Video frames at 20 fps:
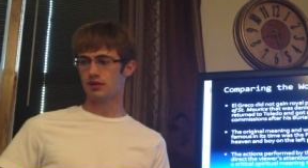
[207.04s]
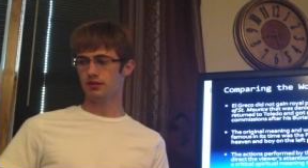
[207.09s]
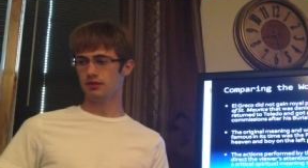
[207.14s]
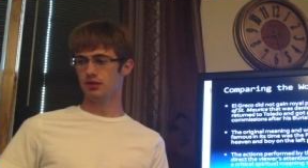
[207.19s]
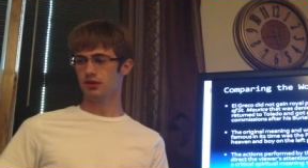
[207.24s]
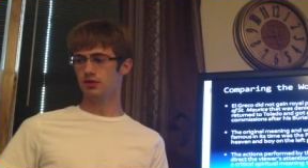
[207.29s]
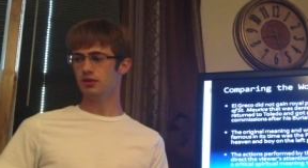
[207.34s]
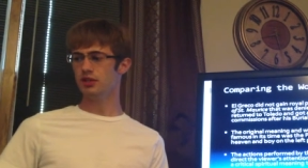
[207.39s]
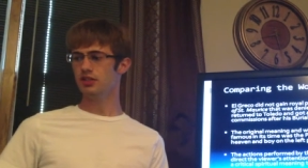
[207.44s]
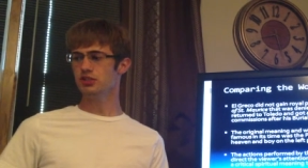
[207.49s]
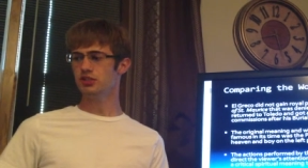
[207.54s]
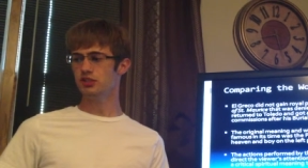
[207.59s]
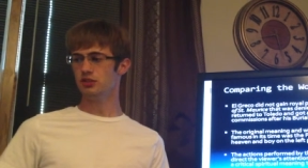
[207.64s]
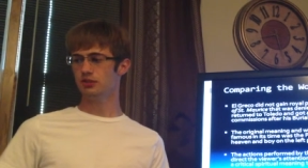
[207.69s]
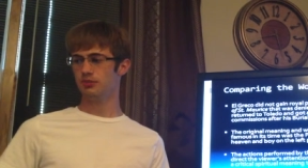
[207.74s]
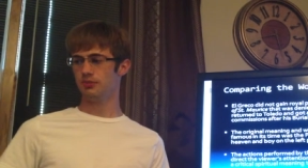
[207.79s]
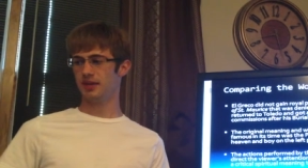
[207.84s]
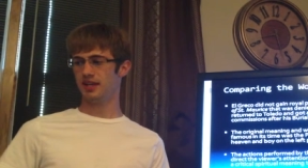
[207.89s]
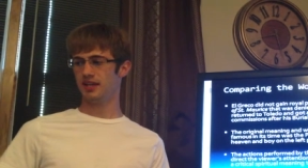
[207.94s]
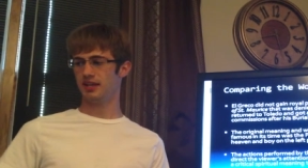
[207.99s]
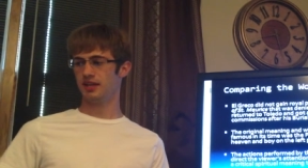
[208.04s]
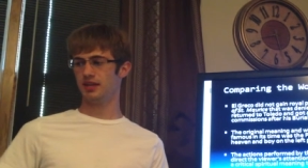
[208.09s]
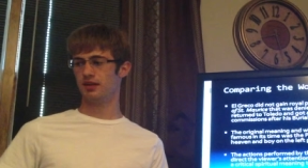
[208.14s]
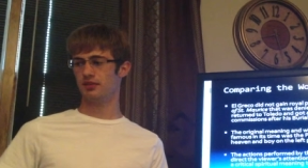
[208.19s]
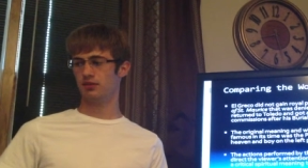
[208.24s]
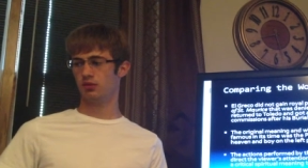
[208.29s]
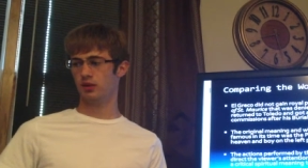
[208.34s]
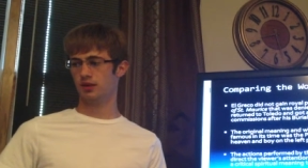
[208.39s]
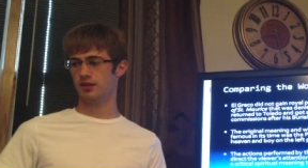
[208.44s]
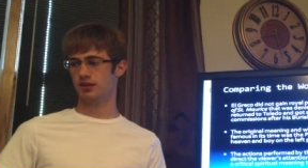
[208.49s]
The original meaning
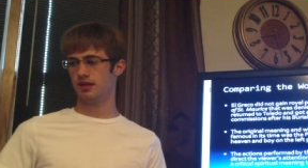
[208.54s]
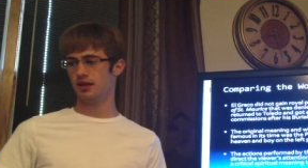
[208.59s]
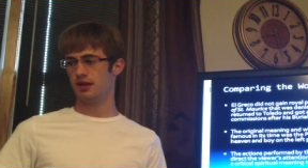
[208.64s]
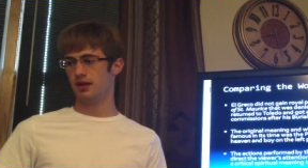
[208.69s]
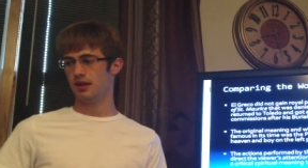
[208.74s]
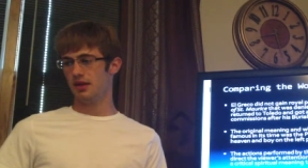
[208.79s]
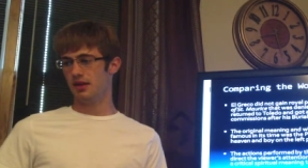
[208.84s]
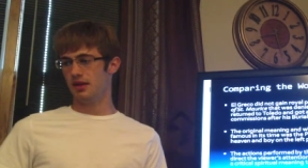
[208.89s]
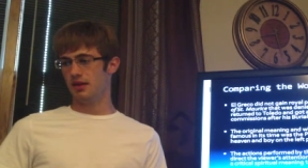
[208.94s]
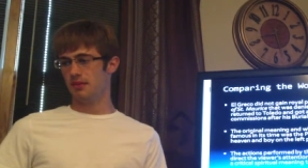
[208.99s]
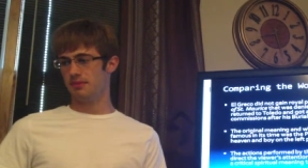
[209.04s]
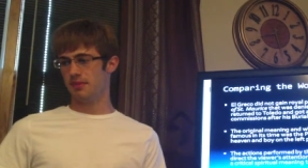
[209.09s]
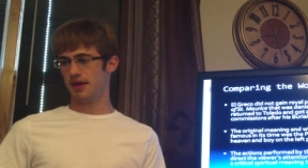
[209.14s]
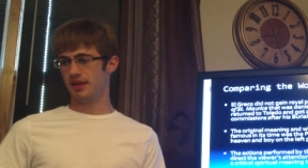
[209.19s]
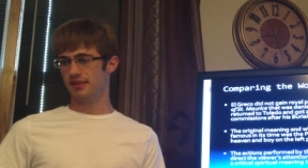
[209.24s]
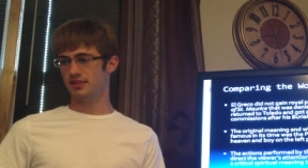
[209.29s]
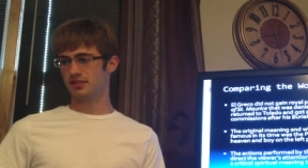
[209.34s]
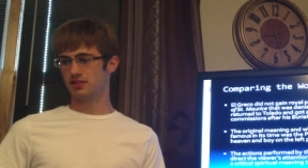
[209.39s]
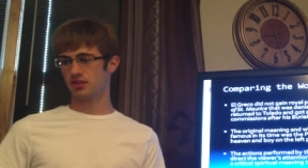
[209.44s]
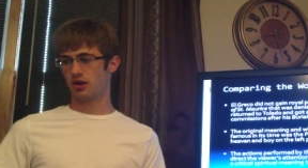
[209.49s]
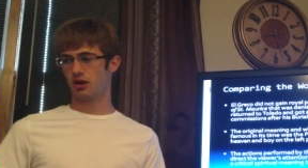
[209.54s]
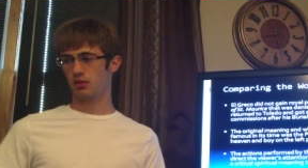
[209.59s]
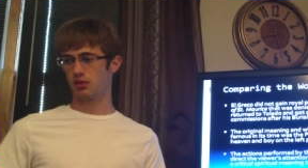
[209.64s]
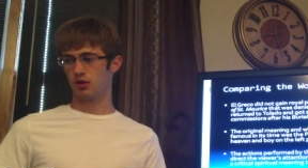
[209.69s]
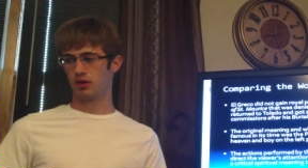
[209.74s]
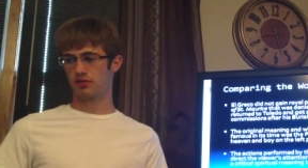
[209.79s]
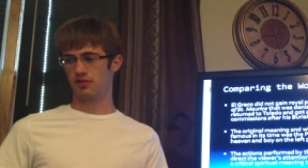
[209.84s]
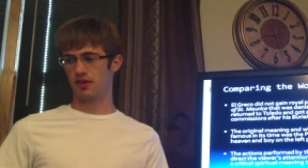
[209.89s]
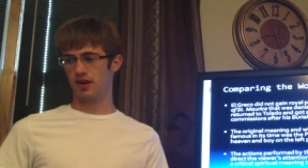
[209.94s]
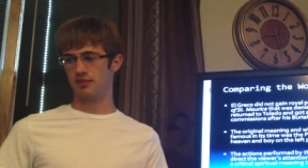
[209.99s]
of what made this
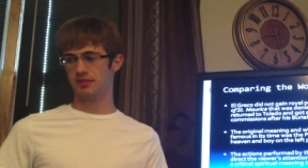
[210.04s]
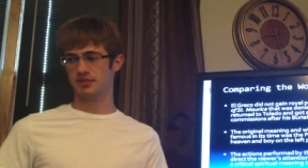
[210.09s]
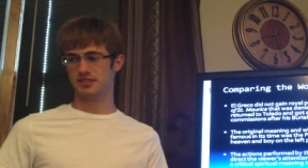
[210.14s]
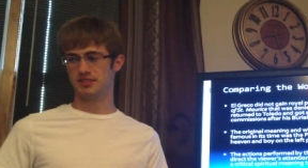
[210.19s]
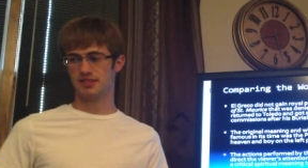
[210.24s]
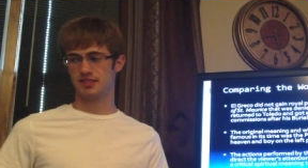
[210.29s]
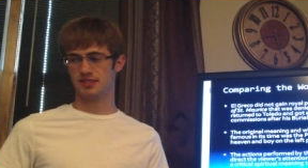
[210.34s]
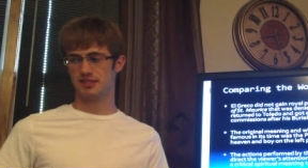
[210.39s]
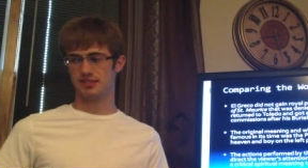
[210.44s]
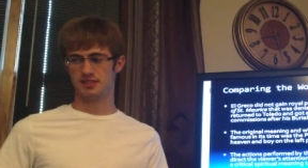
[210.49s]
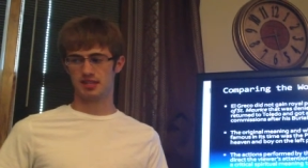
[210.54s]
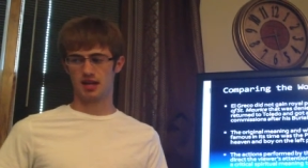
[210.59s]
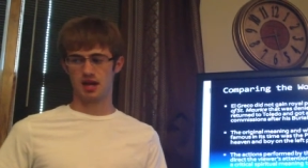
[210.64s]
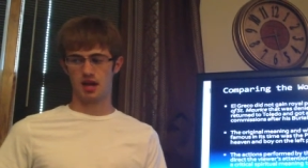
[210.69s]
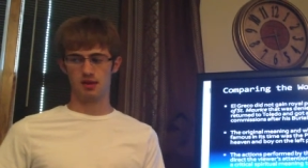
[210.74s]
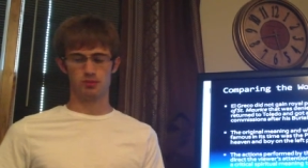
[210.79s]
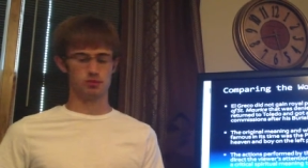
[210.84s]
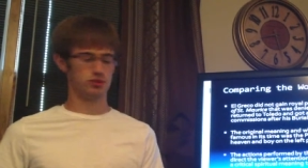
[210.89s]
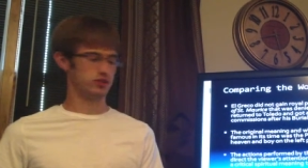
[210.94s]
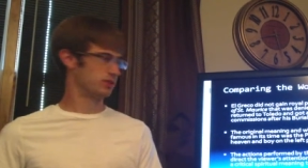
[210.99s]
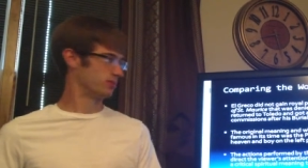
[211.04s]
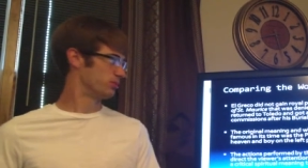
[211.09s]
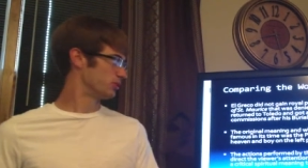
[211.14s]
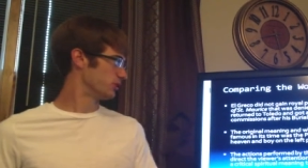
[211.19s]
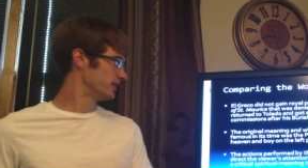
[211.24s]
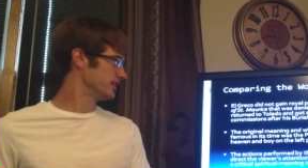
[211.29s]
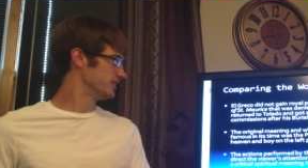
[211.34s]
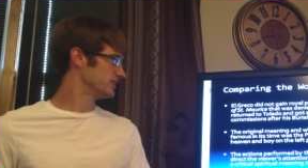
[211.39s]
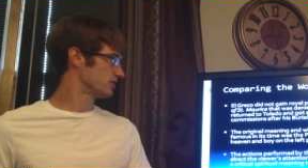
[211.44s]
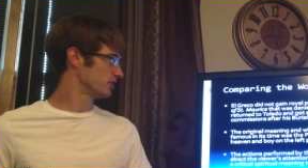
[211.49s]
artwork famous in its time was the
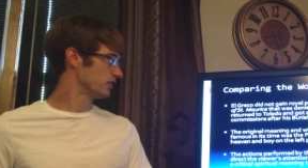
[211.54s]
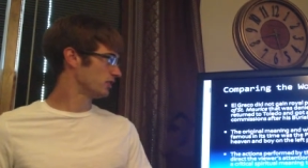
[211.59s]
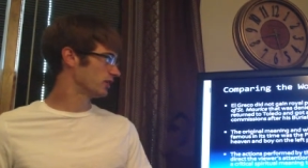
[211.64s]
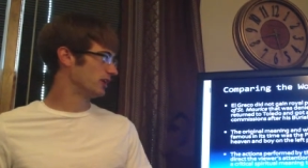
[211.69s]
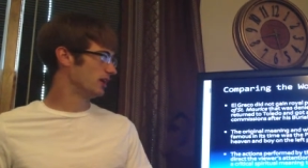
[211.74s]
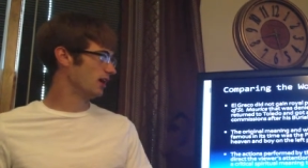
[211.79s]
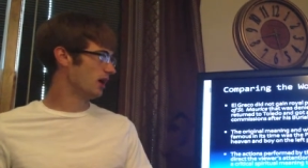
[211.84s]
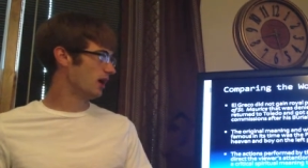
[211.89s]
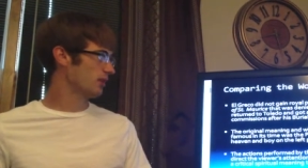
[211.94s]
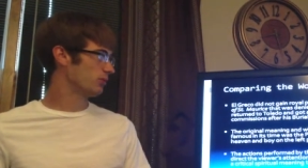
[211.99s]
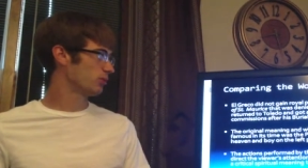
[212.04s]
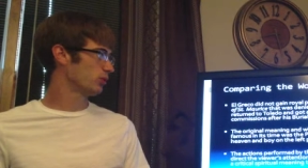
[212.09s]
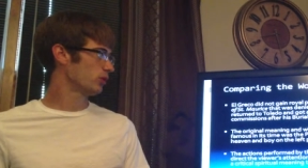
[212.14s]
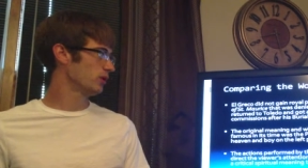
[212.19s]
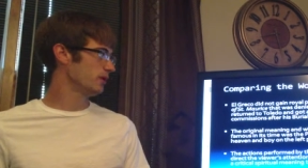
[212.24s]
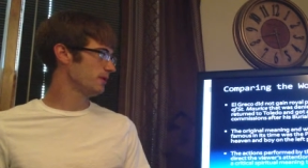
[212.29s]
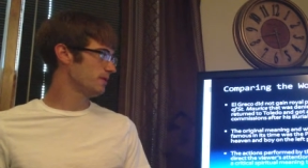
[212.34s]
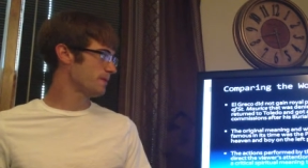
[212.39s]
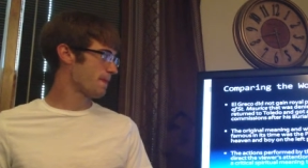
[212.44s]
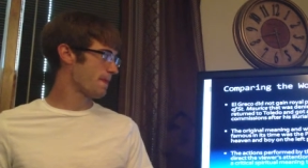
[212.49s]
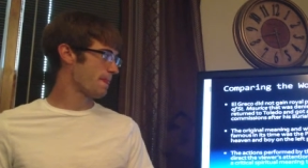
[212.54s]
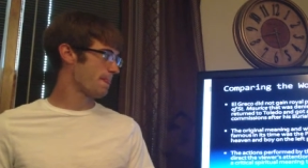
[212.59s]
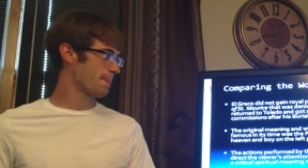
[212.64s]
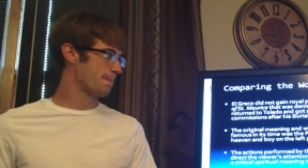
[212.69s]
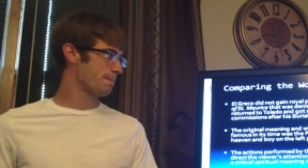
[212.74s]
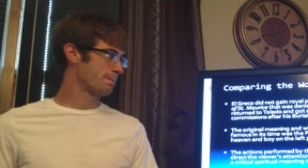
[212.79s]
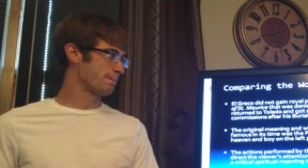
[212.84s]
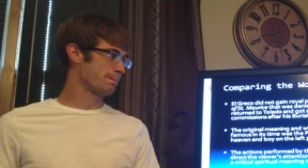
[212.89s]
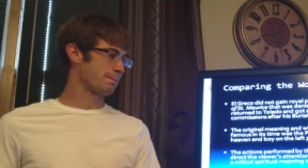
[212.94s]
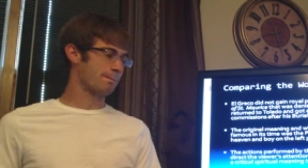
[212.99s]
priest looking upward
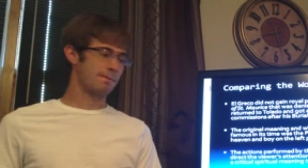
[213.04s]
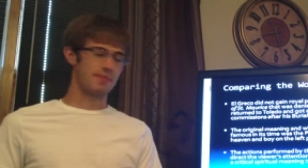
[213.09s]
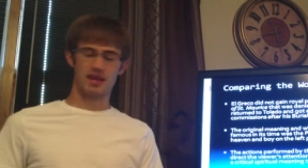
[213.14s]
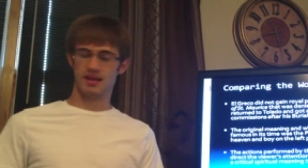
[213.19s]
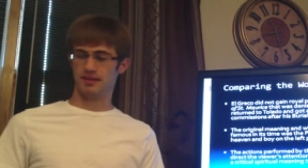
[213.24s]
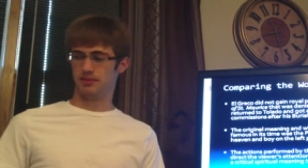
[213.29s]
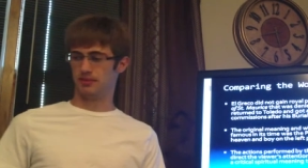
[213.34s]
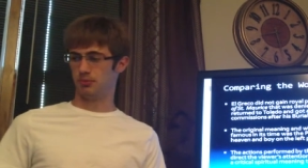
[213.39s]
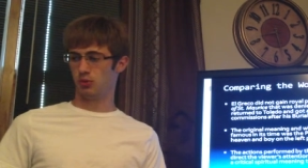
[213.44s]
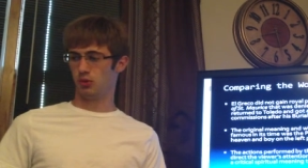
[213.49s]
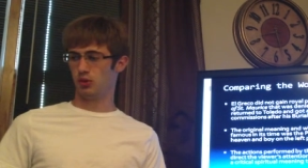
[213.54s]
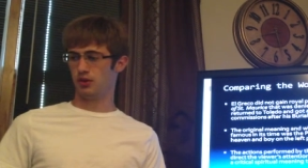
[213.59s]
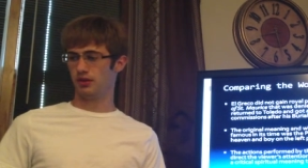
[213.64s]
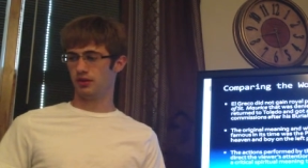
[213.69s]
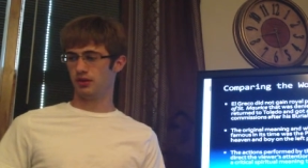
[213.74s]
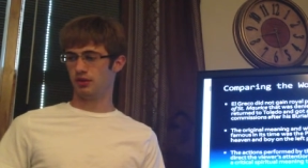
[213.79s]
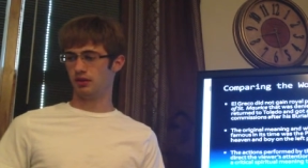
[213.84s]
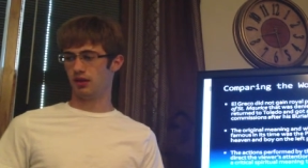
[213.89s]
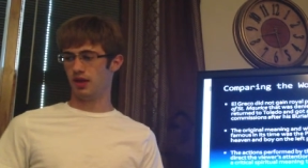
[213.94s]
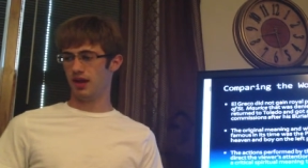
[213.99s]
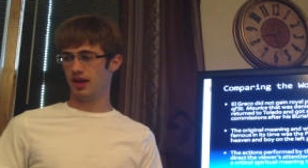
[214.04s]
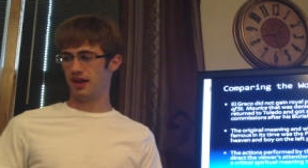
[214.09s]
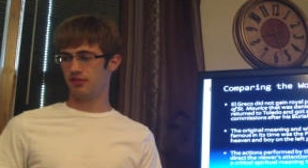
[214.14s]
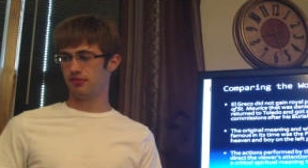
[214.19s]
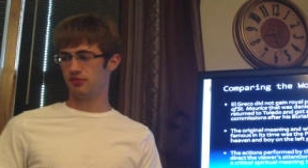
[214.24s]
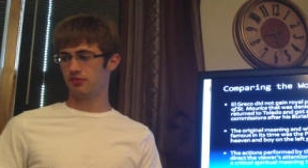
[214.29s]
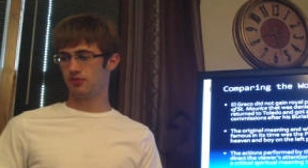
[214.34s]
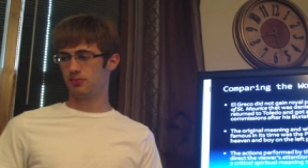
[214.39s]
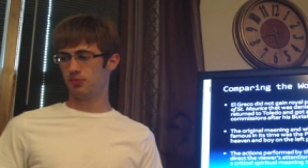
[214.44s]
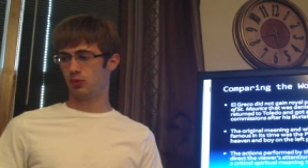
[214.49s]
and the boy to the
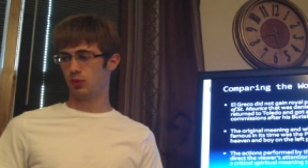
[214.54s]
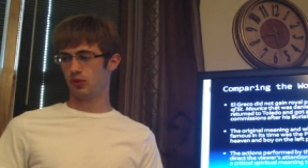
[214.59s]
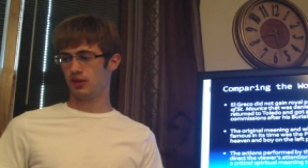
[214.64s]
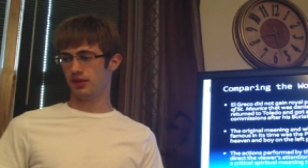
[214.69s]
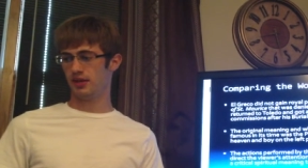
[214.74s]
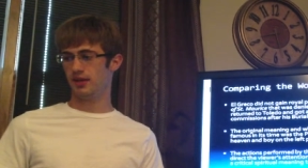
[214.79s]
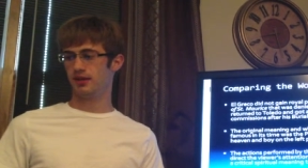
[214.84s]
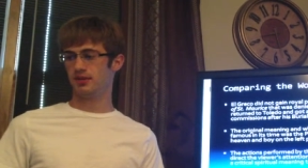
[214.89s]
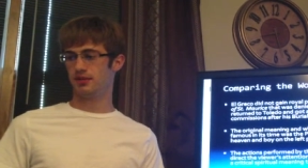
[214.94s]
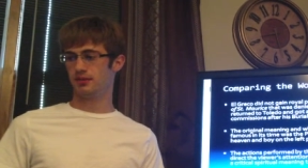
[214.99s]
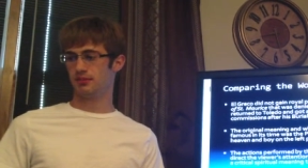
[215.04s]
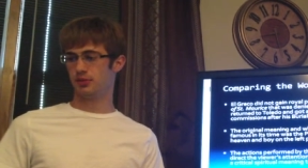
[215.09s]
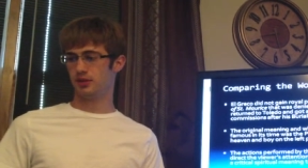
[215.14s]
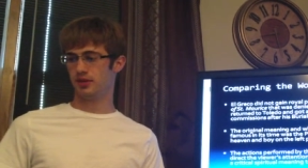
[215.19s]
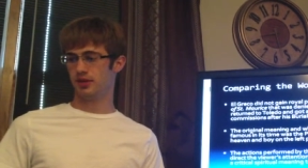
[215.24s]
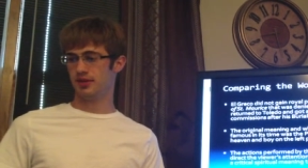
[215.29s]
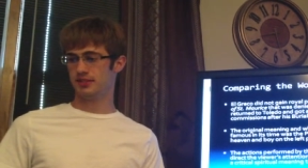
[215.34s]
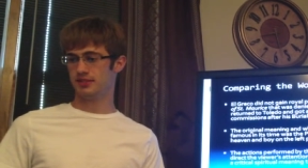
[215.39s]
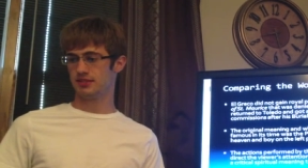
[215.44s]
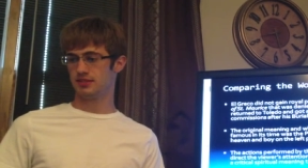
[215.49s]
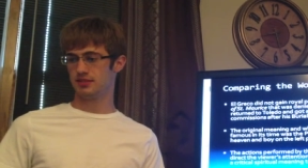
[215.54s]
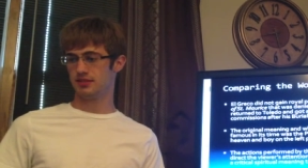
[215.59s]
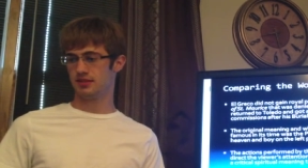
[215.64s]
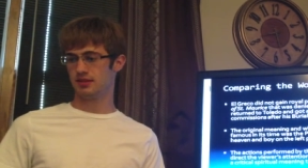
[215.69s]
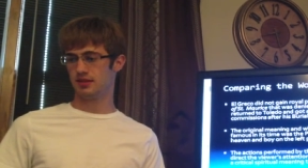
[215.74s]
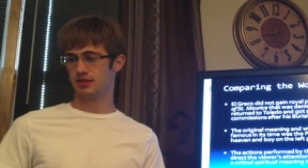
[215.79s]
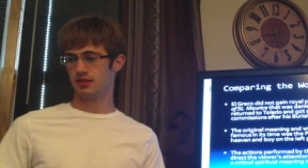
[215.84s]
left pointing at the priest.